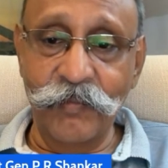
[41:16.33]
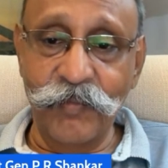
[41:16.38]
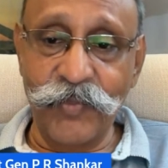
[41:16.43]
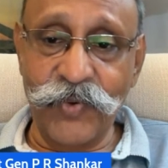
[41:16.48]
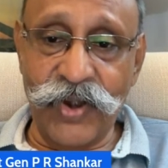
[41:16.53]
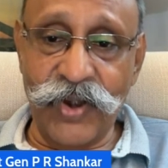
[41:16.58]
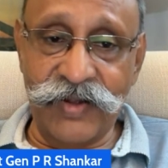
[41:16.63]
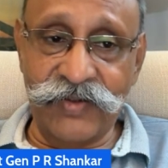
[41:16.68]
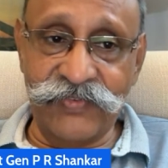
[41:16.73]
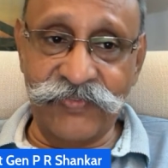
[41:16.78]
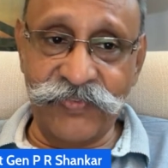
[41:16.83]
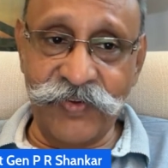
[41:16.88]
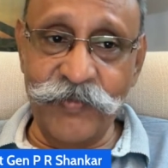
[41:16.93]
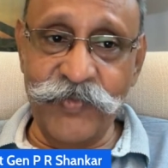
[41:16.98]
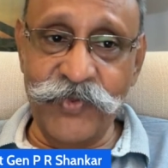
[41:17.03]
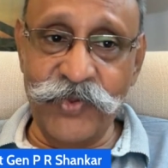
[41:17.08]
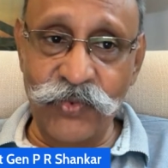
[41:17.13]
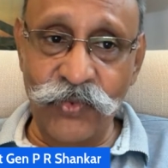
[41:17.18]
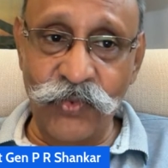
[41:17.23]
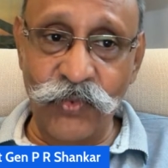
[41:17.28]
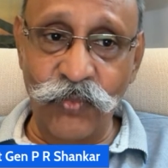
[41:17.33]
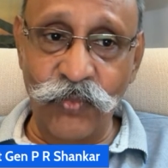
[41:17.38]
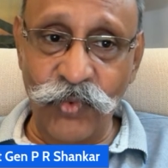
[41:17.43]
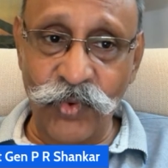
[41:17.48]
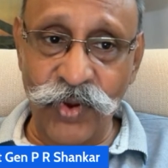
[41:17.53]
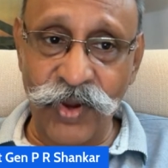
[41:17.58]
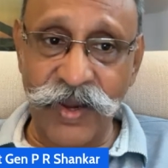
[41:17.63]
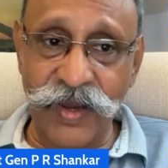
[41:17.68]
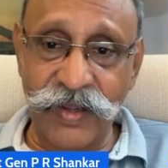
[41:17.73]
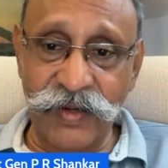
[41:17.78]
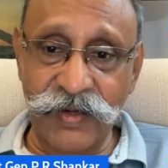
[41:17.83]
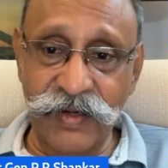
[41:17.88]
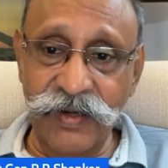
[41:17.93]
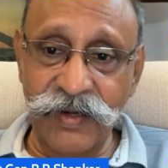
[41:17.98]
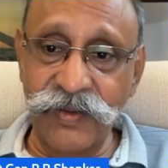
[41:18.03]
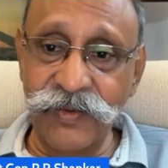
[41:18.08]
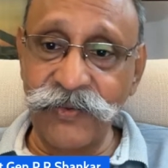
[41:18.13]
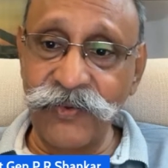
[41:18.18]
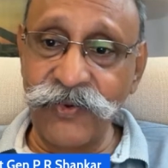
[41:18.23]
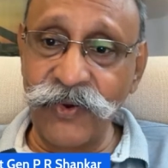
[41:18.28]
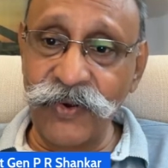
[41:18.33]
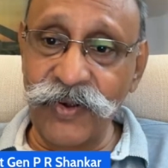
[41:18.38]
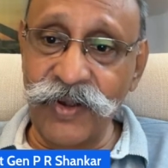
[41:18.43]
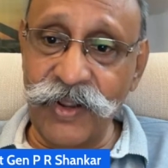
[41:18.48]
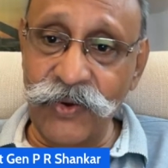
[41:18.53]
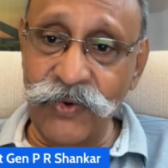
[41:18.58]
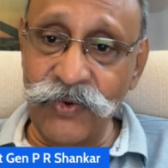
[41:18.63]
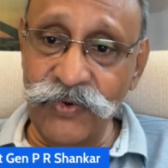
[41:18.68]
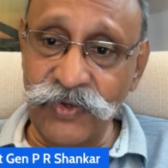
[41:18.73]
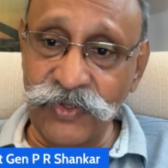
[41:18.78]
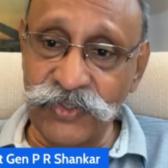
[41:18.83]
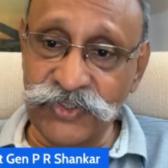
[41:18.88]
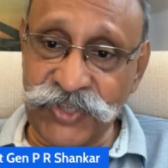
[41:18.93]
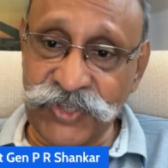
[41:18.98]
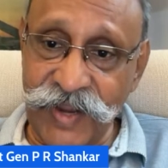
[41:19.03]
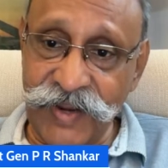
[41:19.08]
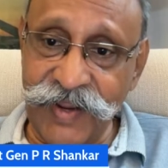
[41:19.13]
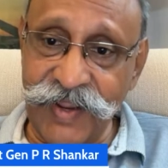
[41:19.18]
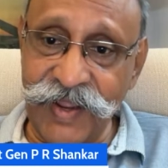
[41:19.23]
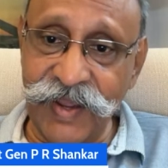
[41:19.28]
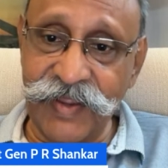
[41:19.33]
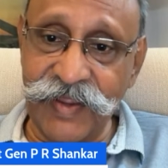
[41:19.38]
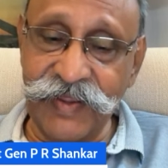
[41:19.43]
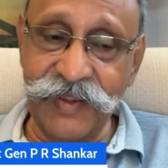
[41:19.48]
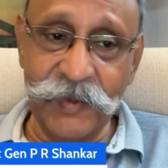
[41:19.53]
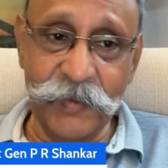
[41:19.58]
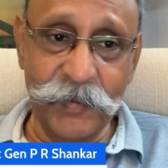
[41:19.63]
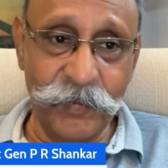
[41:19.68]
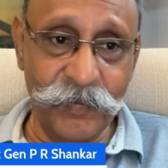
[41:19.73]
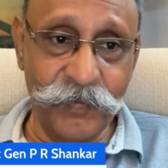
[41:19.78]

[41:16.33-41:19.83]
Products from Wuhan go down to Shanghai